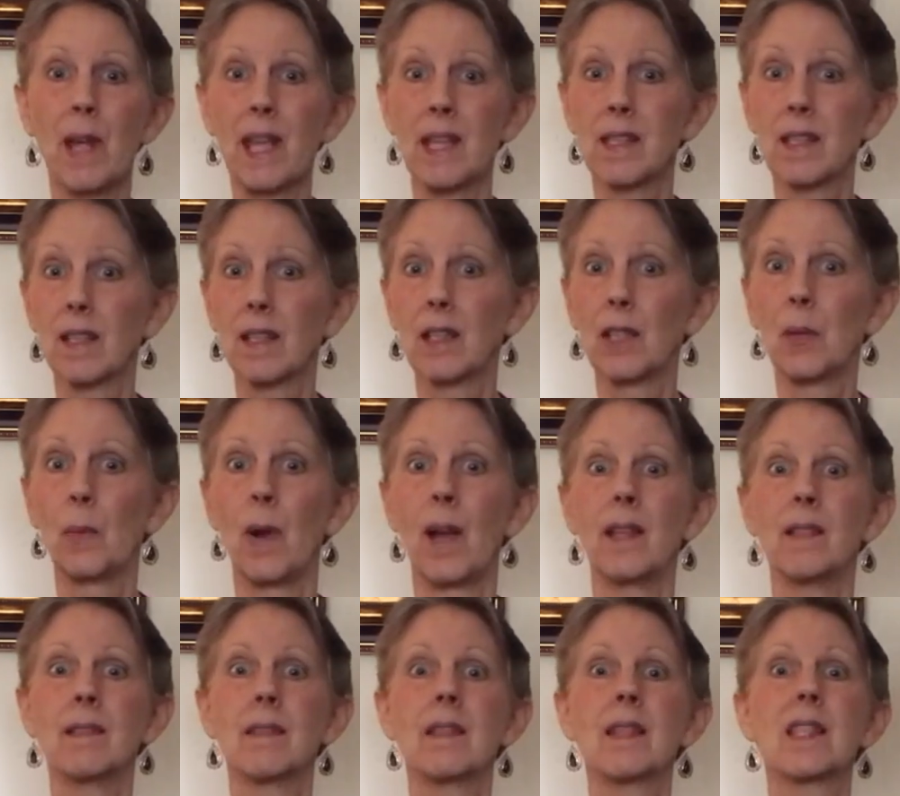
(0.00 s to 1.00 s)
basically
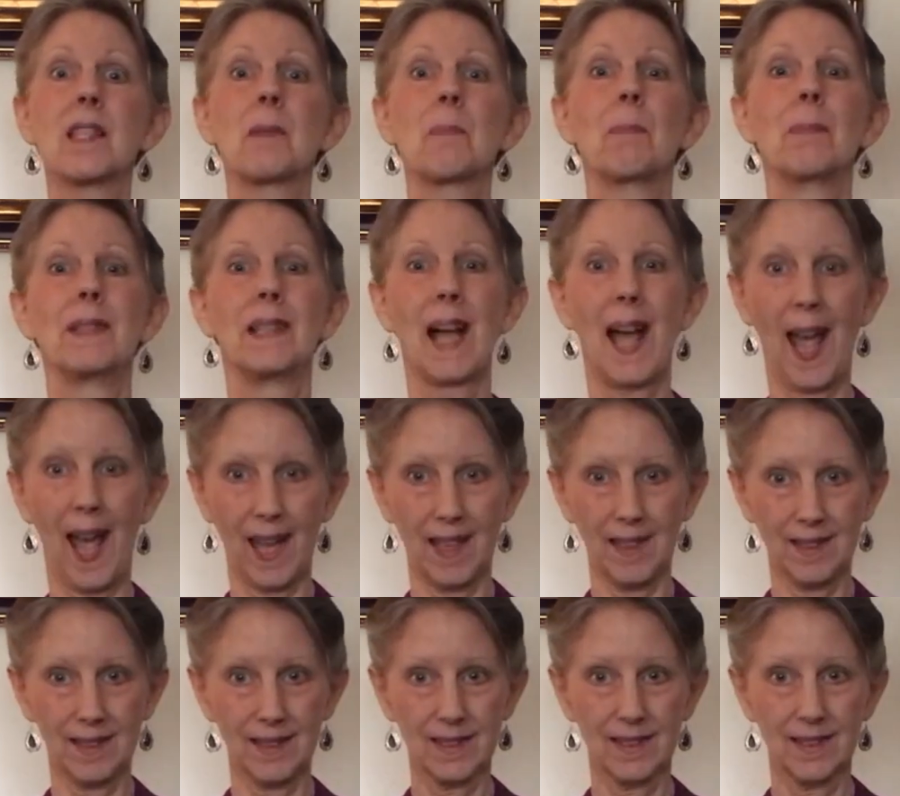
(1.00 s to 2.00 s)
went splat.
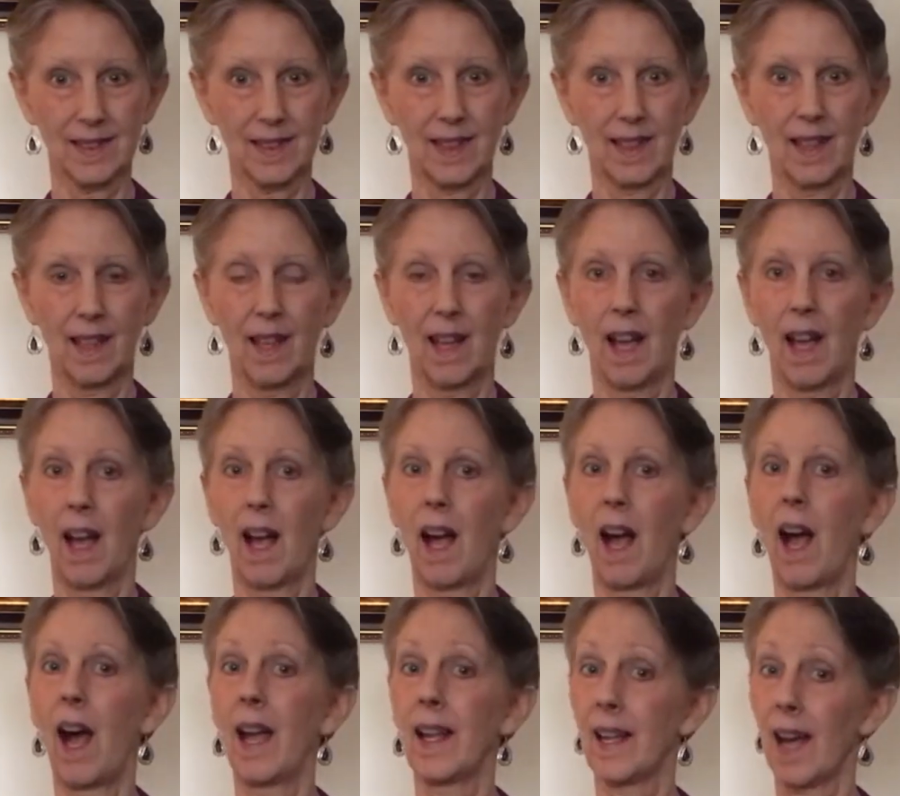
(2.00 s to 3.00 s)

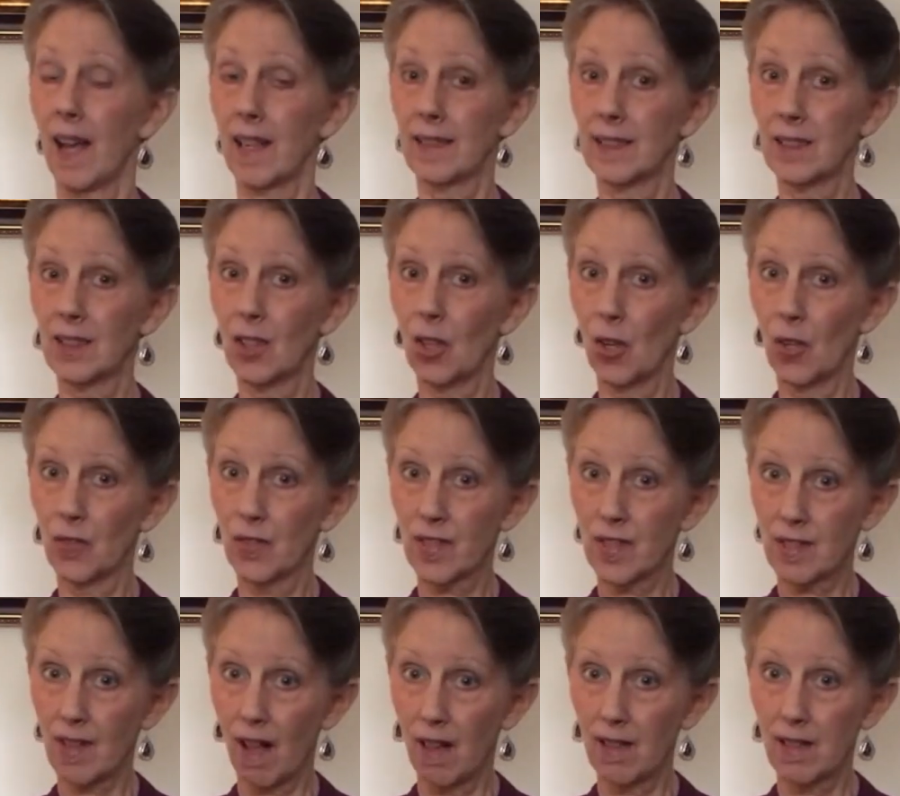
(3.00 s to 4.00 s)
I got a little
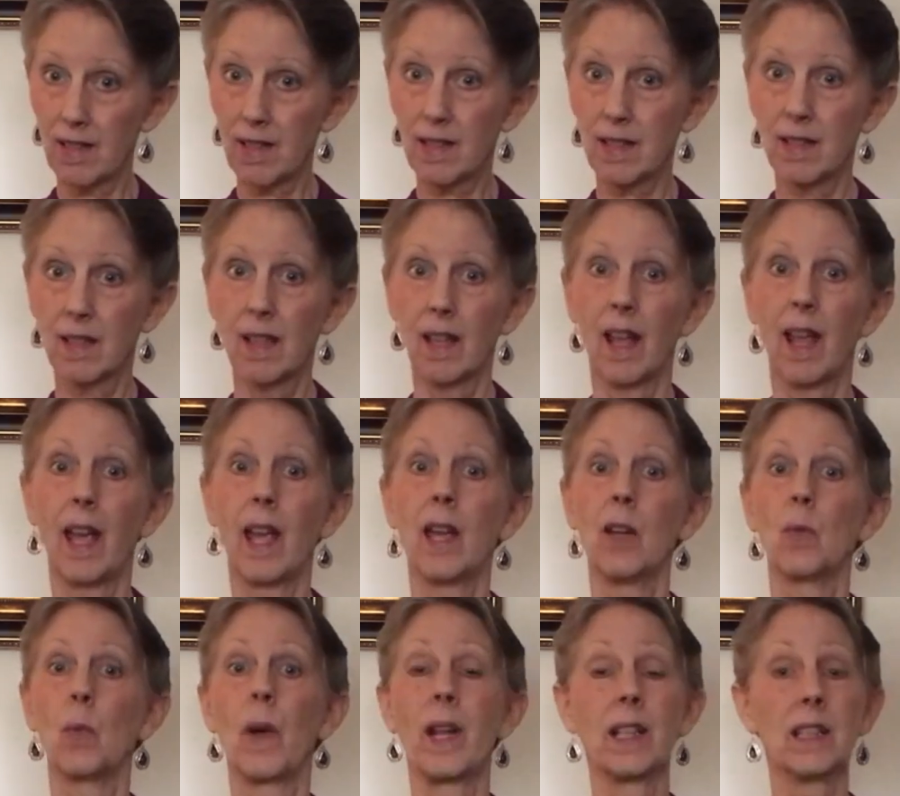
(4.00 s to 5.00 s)
overzealous
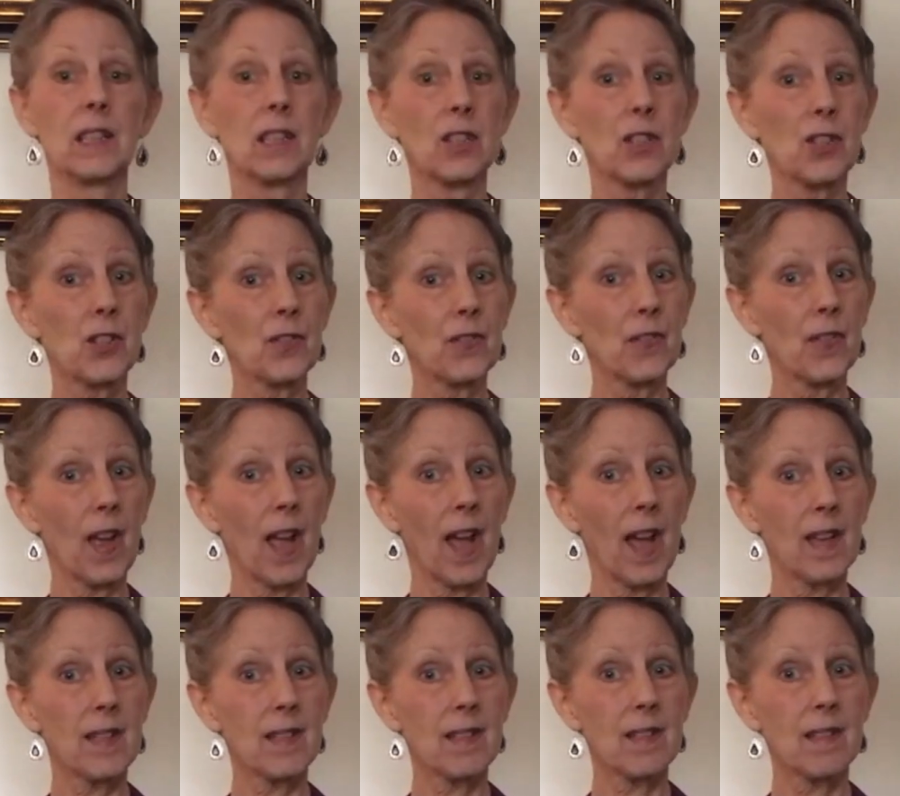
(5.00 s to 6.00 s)
and went a little too
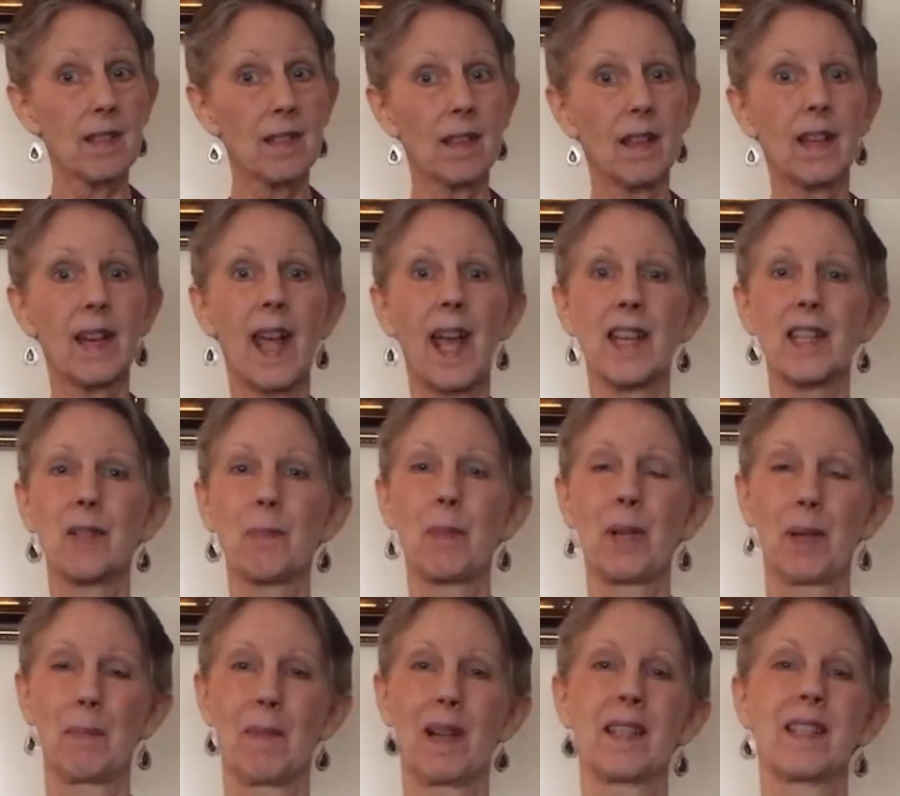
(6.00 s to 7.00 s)
fast and had to
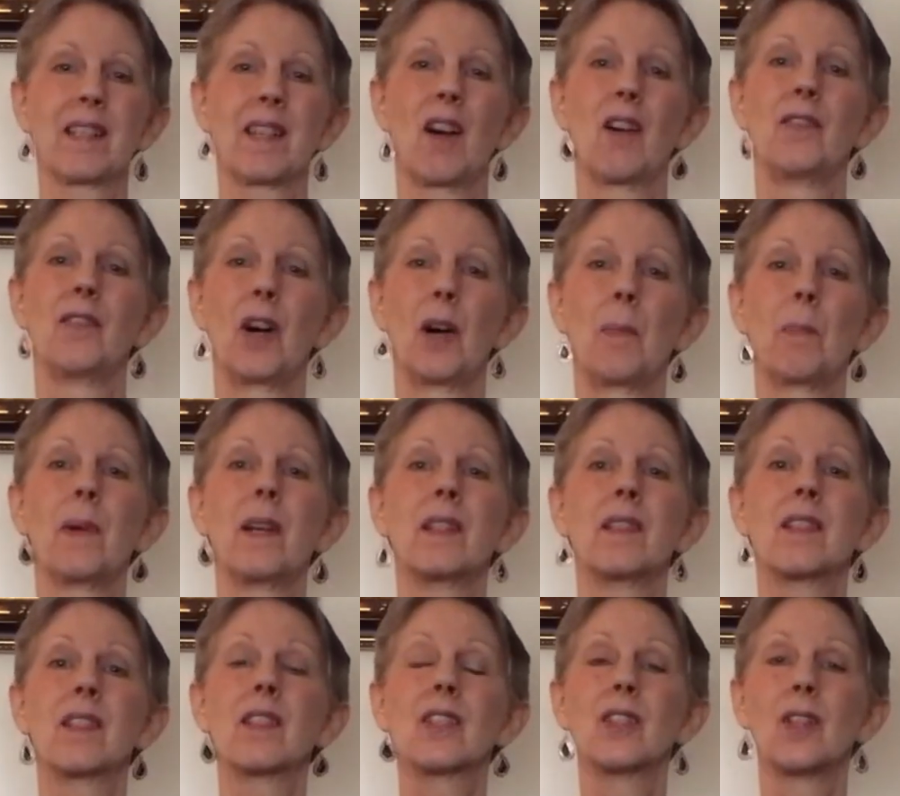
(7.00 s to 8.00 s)
pick myself up
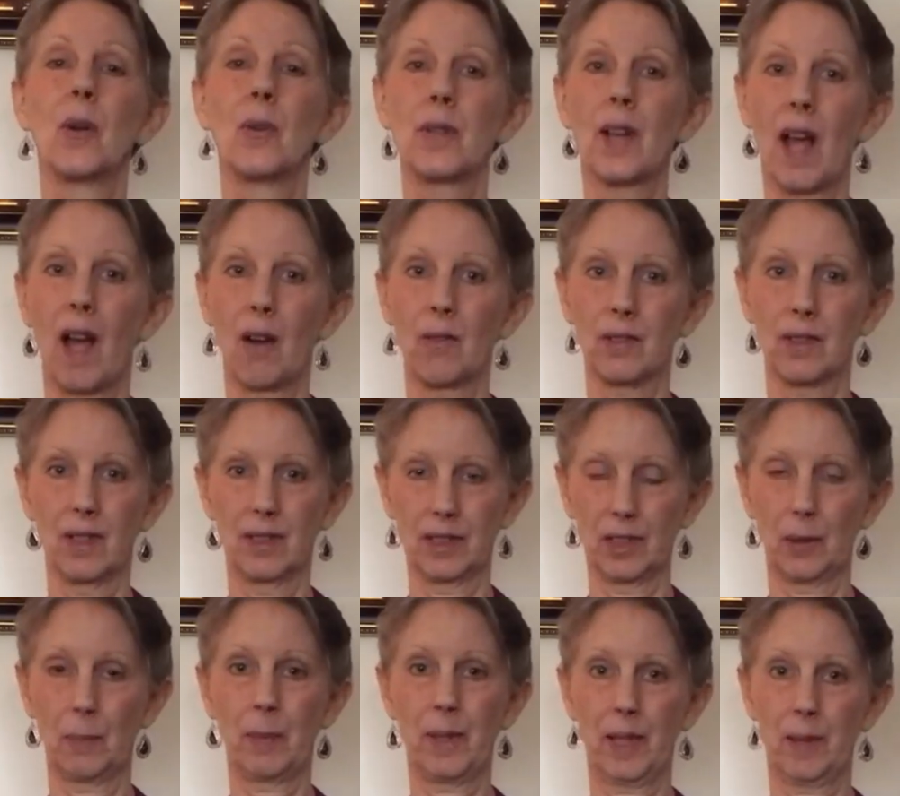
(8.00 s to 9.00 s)
and slow down a
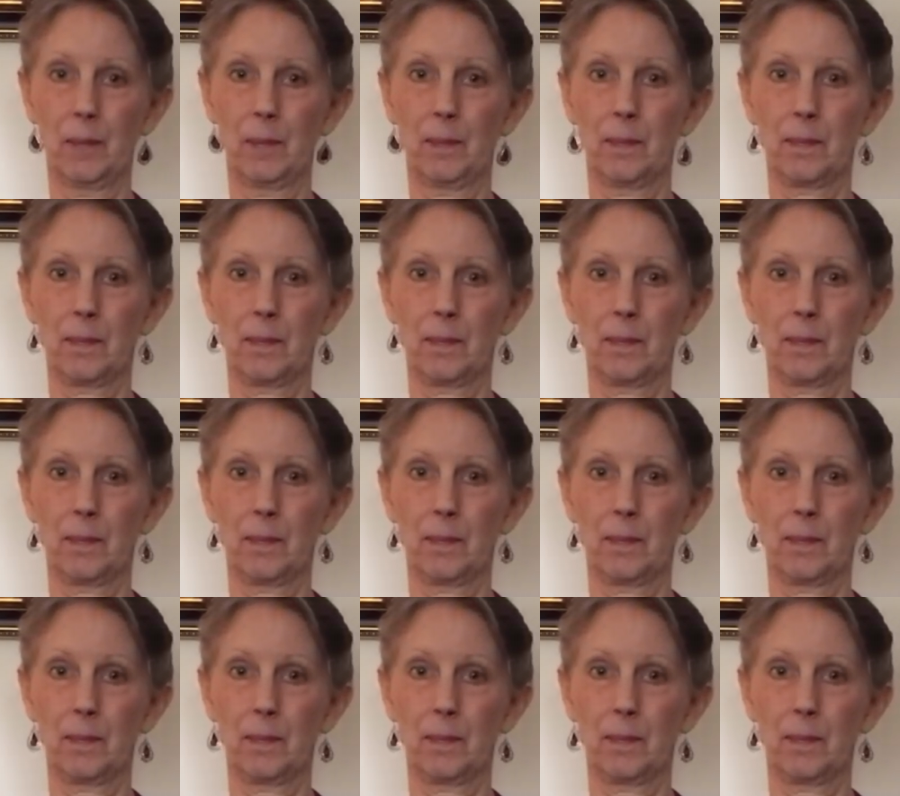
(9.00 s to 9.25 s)
little bit.